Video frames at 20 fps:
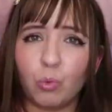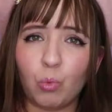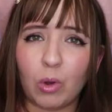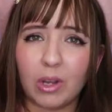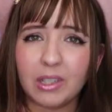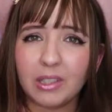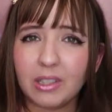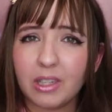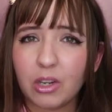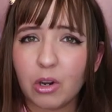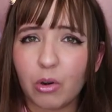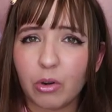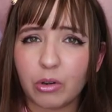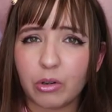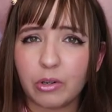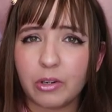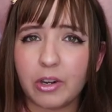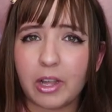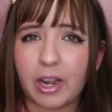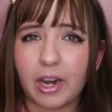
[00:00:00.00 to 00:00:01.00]
It was the
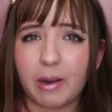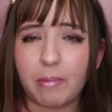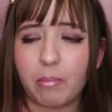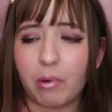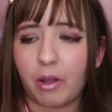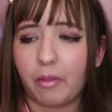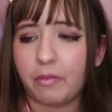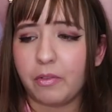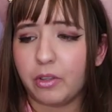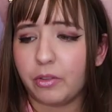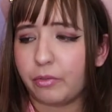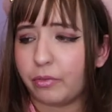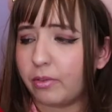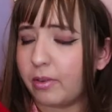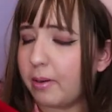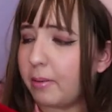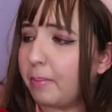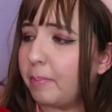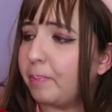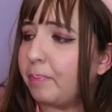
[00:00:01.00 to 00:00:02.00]
owner that I bought this
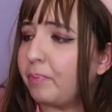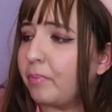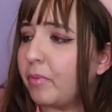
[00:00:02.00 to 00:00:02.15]
from.